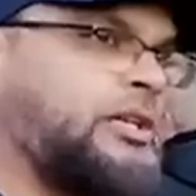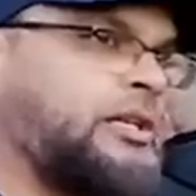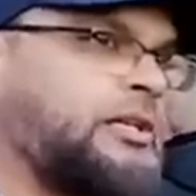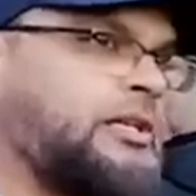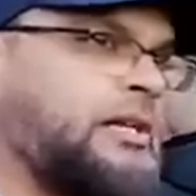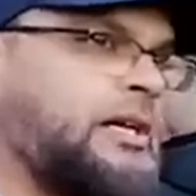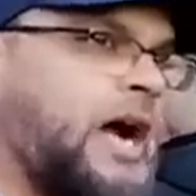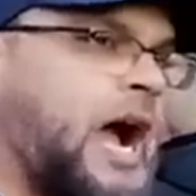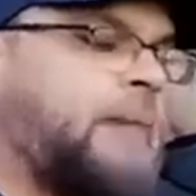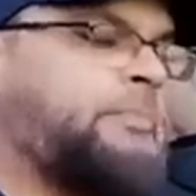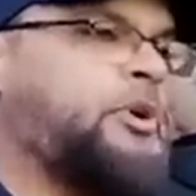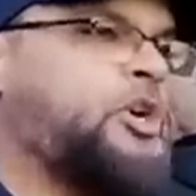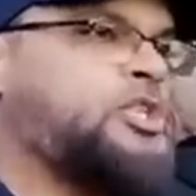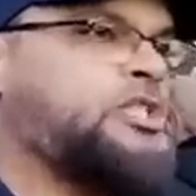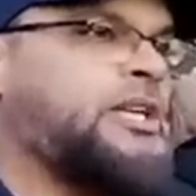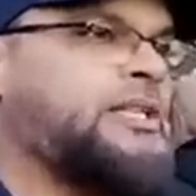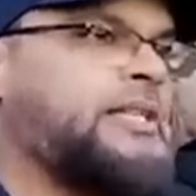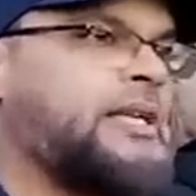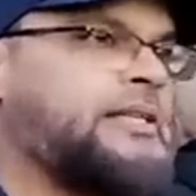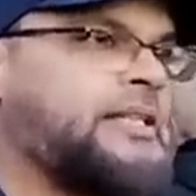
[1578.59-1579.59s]
I'm
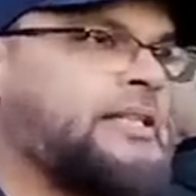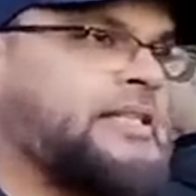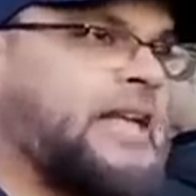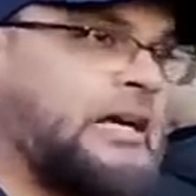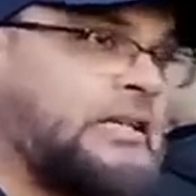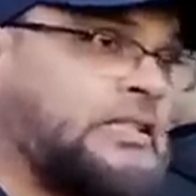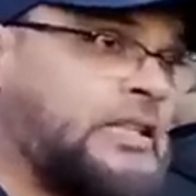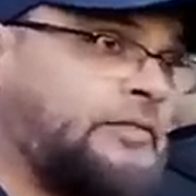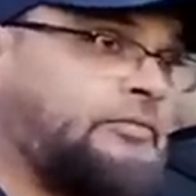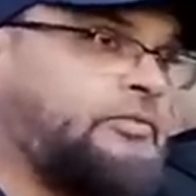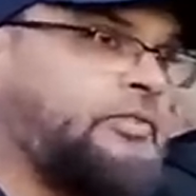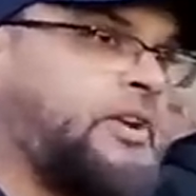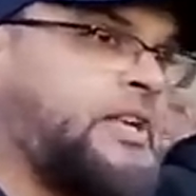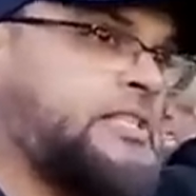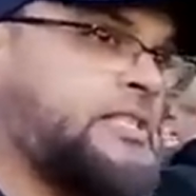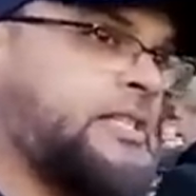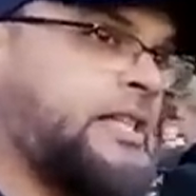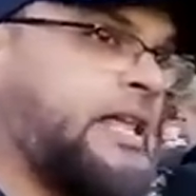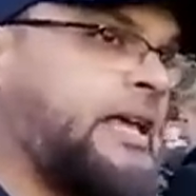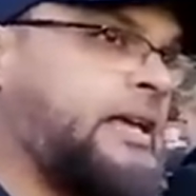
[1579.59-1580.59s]
using the deductive
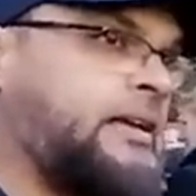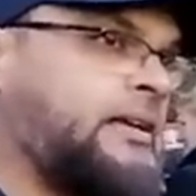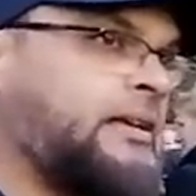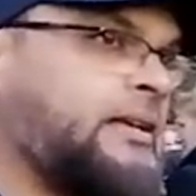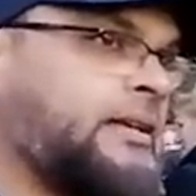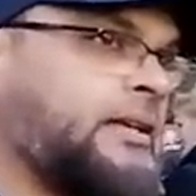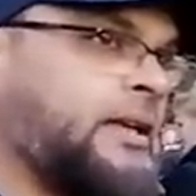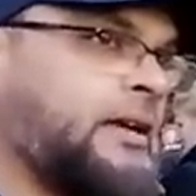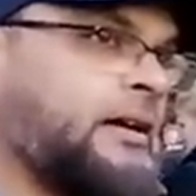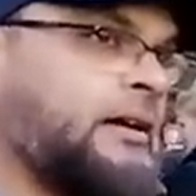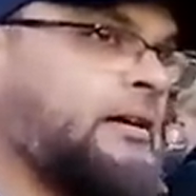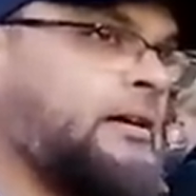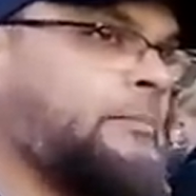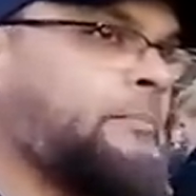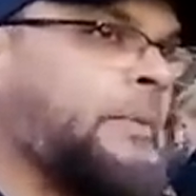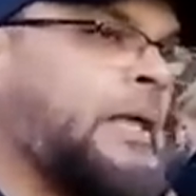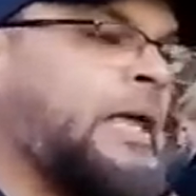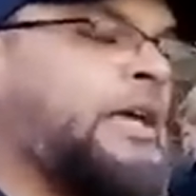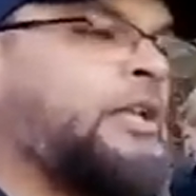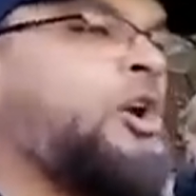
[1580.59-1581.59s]
reasoning here
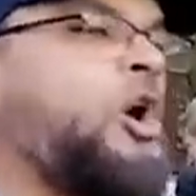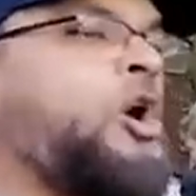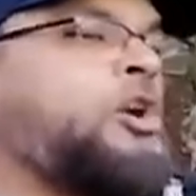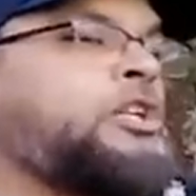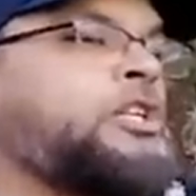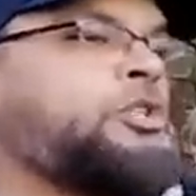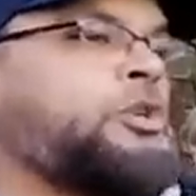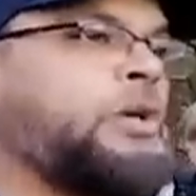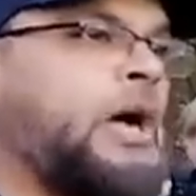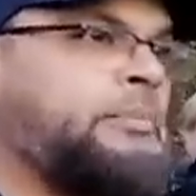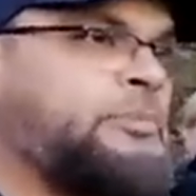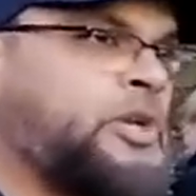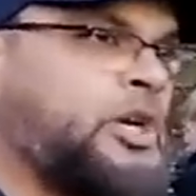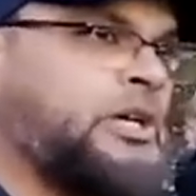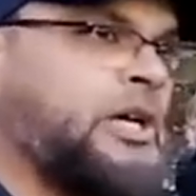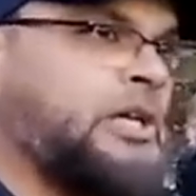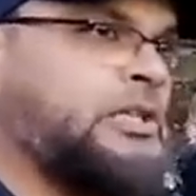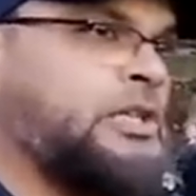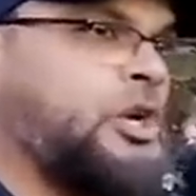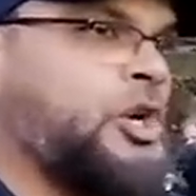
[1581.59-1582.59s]
in order to come to
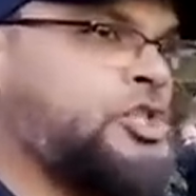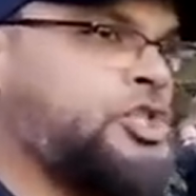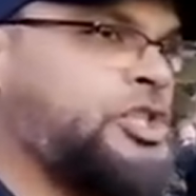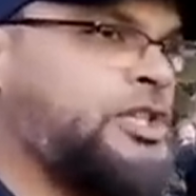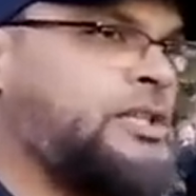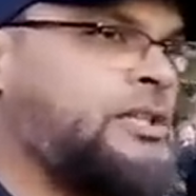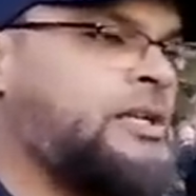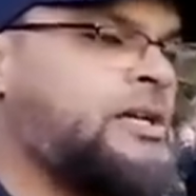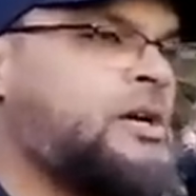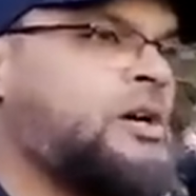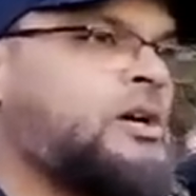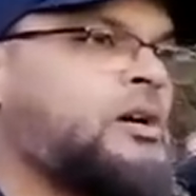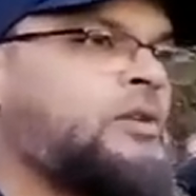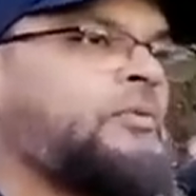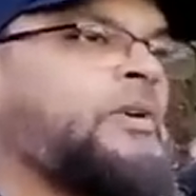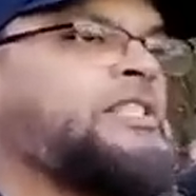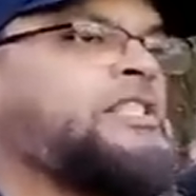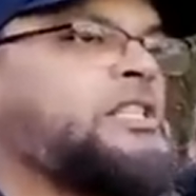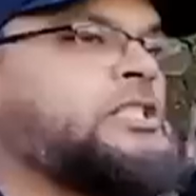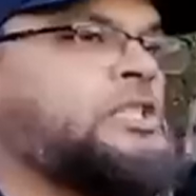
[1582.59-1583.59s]
a conclusion
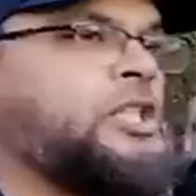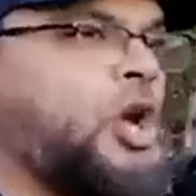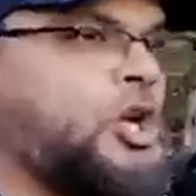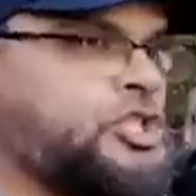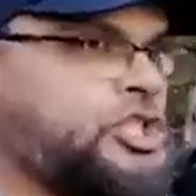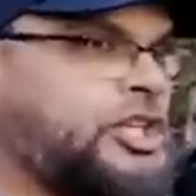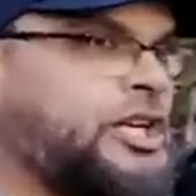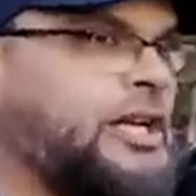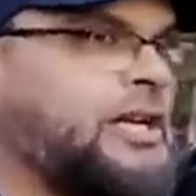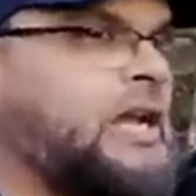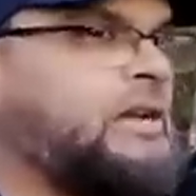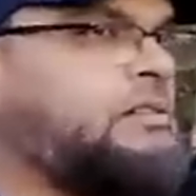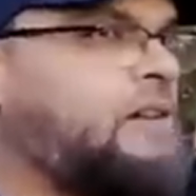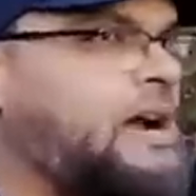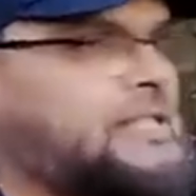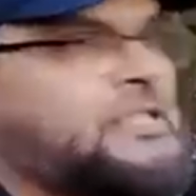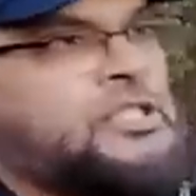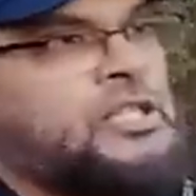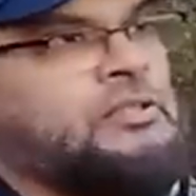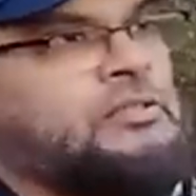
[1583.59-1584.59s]
which is logical and
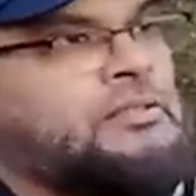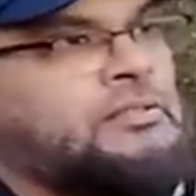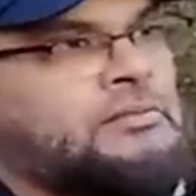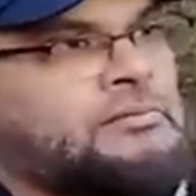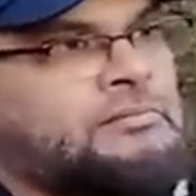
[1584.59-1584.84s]
rational.